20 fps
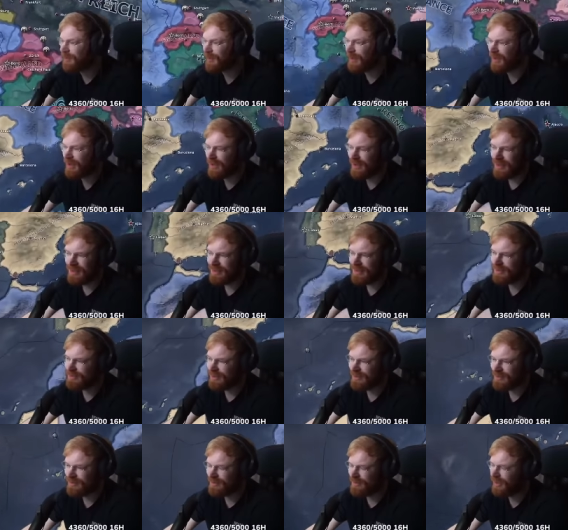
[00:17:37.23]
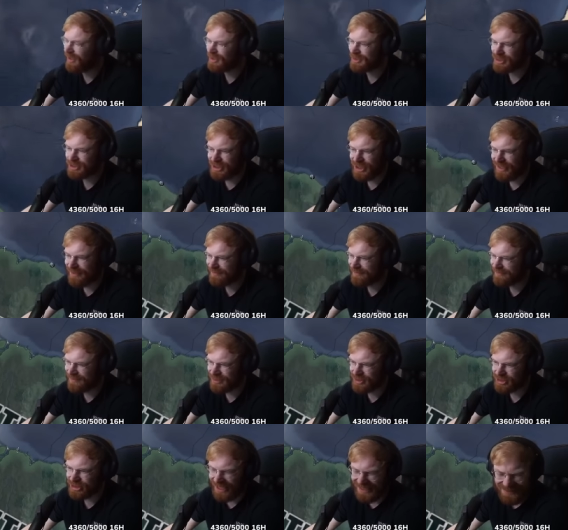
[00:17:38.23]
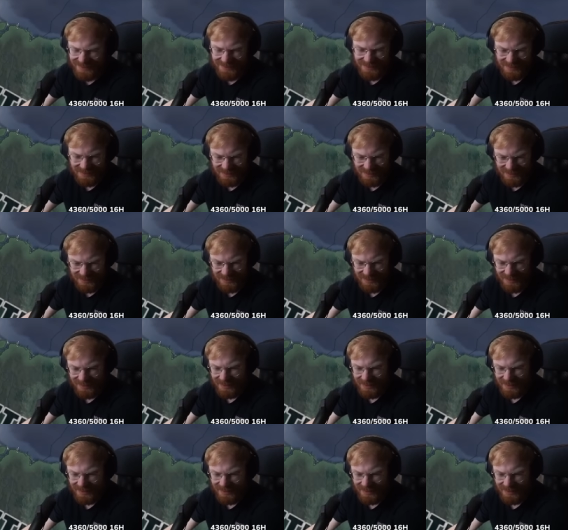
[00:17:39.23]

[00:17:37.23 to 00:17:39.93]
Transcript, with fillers: Oh, no, they... Oh, scheiße, scheiße.